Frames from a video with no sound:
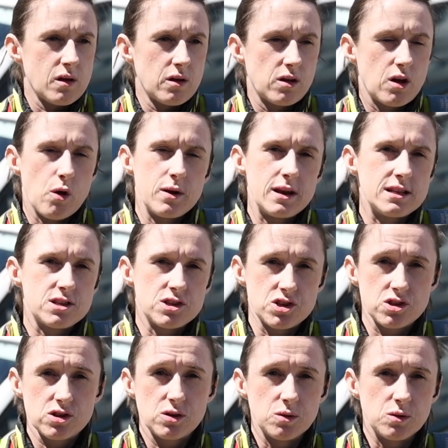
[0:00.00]
Going into
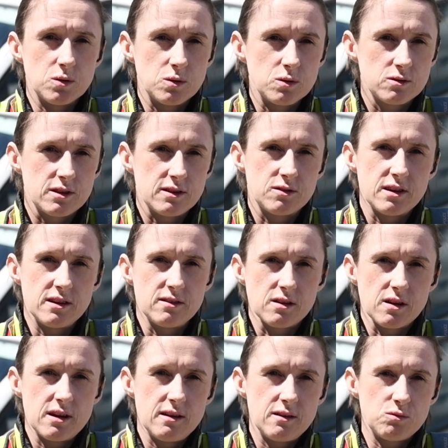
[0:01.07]
schools
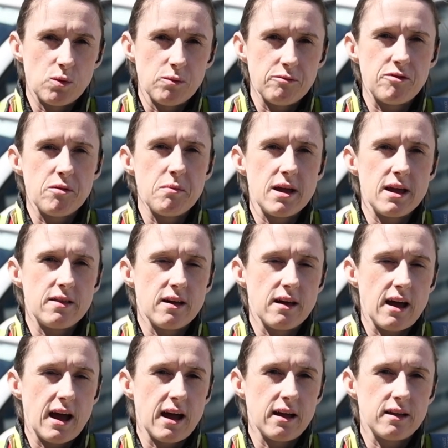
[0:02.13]
is one for me
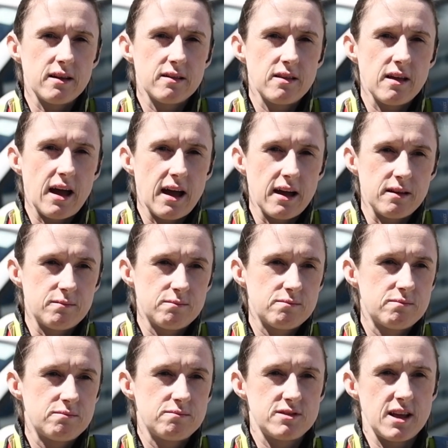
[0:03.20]
that I
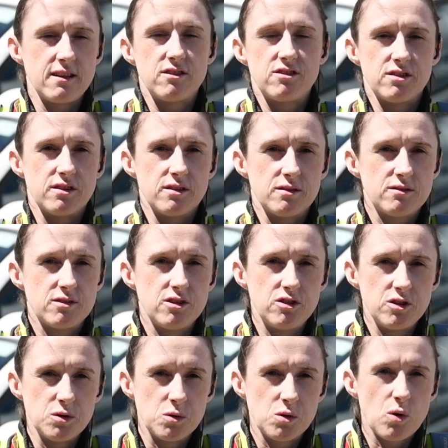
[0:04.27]
tend to
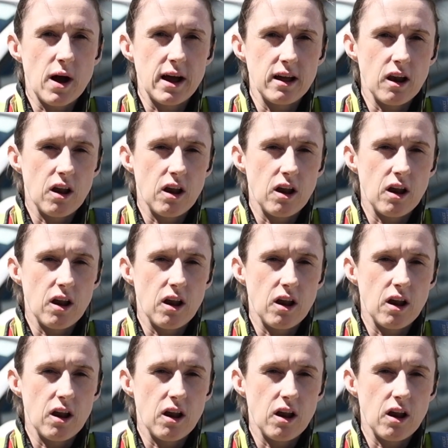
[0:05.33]
do quite a